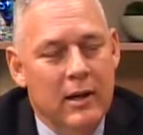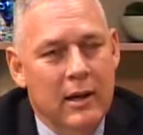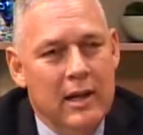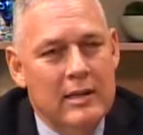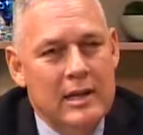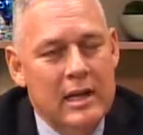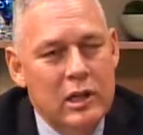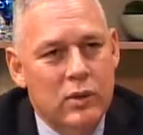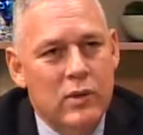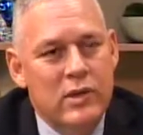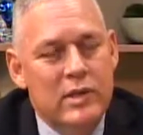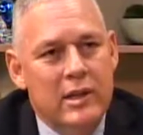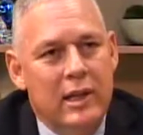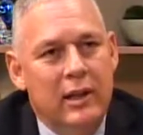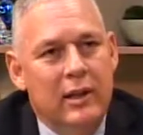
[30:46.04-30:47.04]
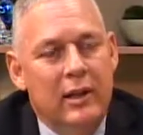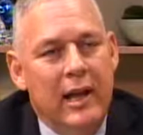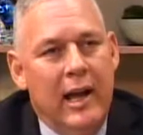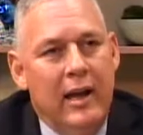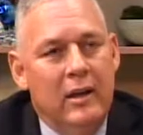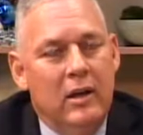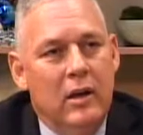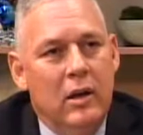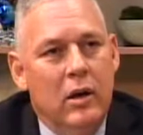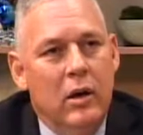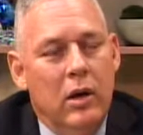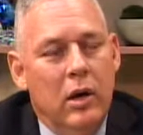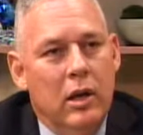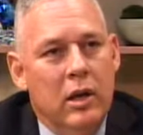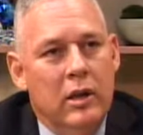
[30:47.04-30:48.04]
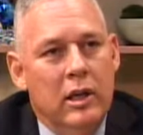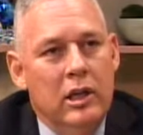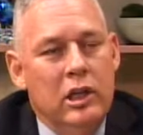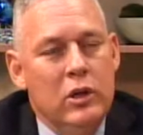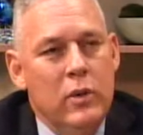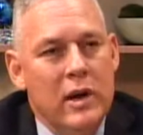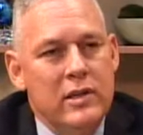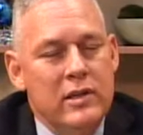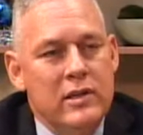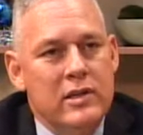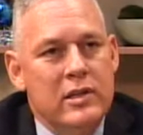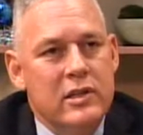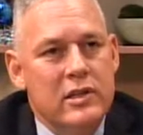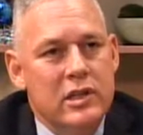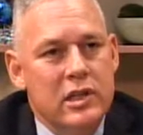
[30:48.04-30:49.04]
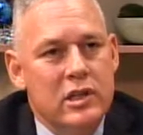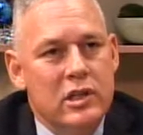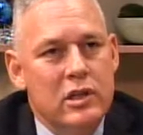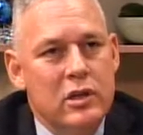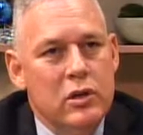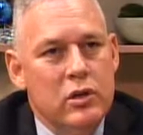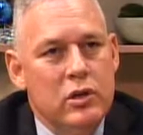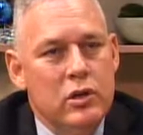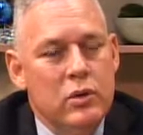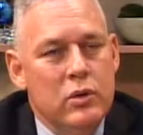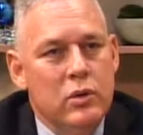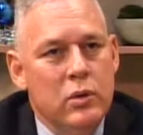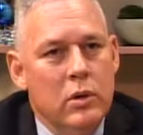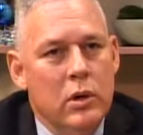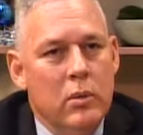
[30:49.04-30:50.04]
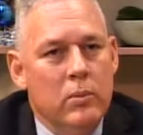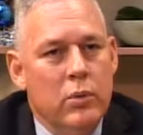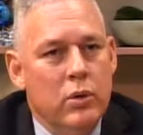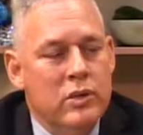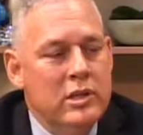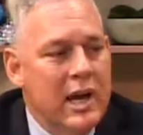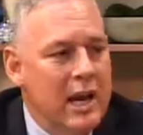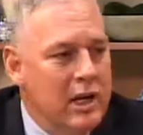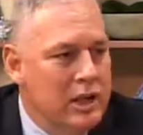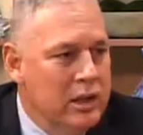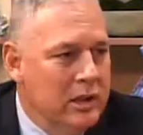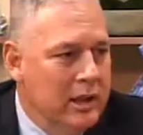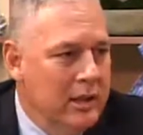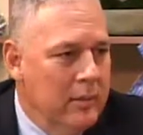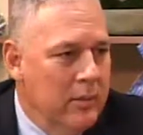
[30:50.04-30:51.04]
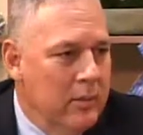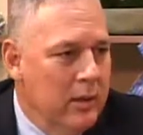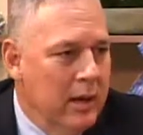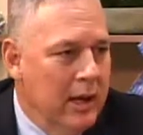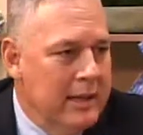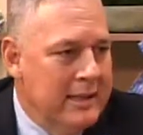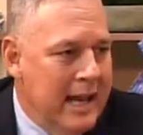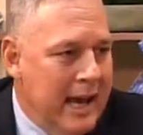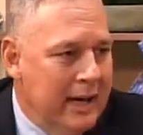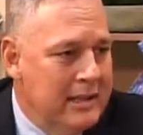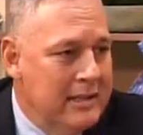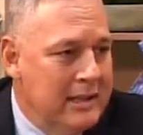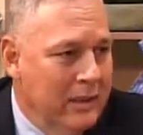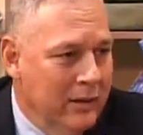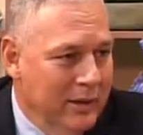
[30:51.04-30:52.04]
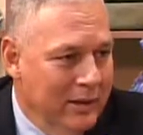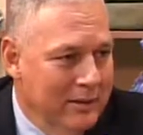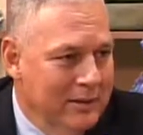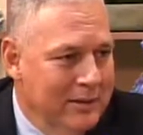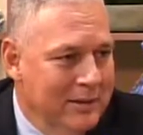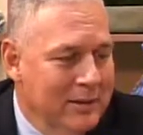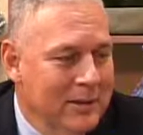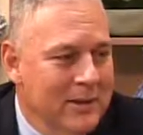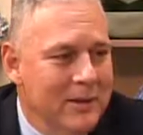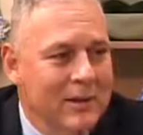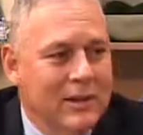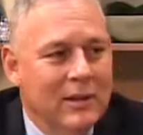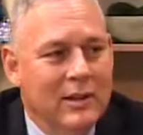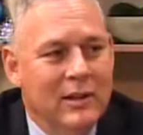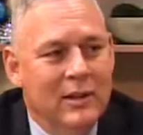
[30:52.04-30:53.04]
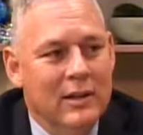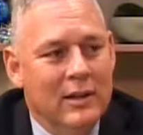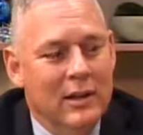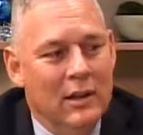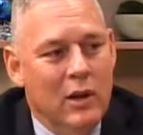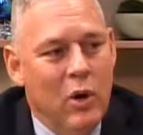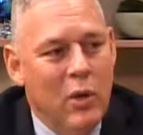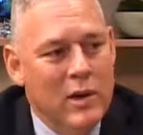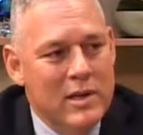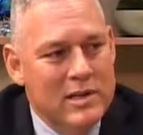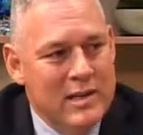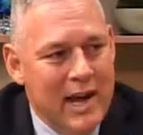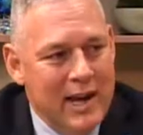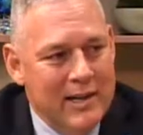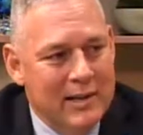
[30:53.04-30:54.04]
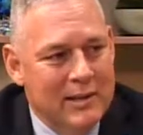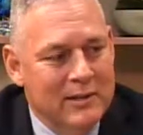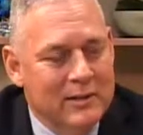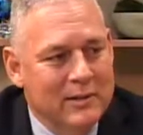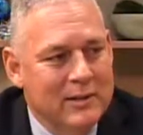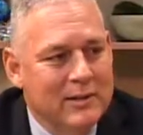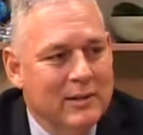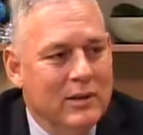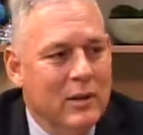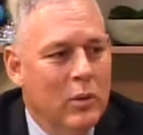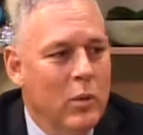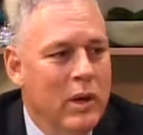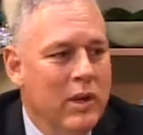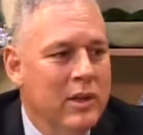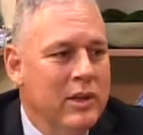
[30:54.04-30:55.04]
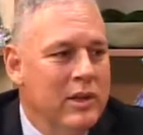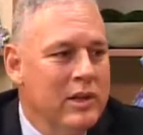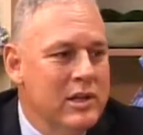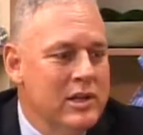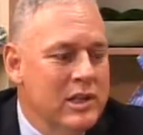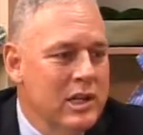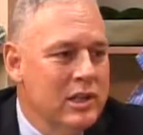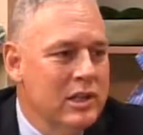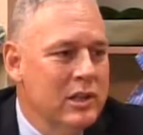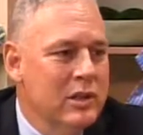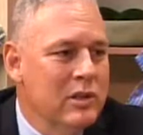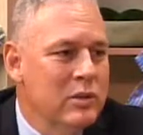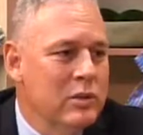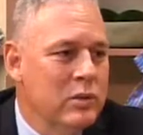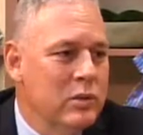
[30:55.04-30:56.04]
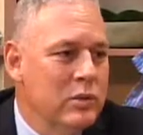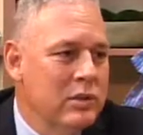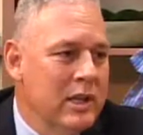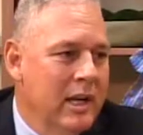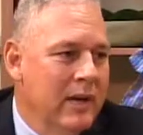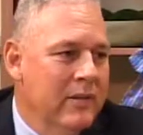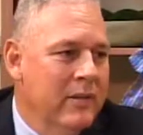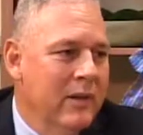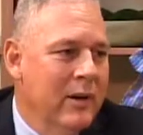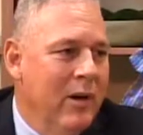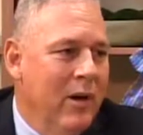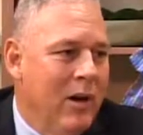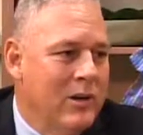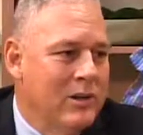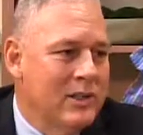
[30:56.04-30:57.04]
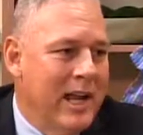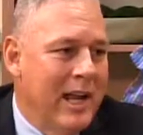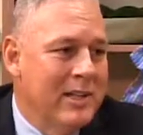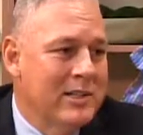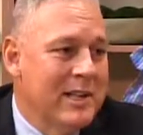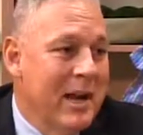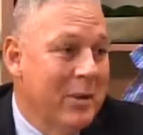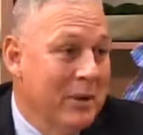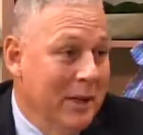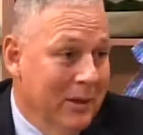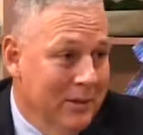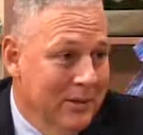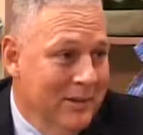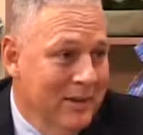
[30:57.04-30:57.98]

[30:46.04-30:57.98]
It's interesting that the U.S.'s decision to potentially attack Syria coincided with the decision to take a very hard stance down here.